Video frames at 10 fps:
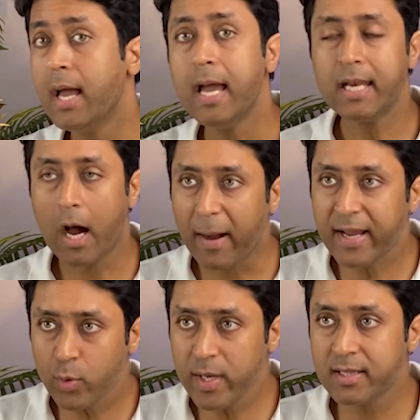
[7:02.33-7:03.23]
Now, by
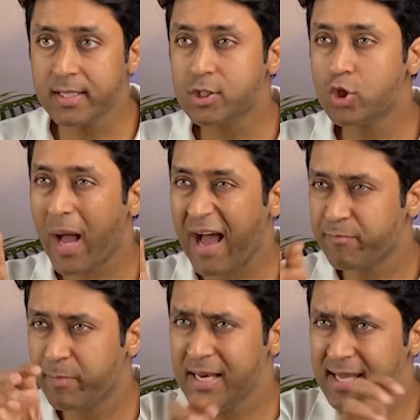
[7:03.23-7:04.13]
doing this, you have built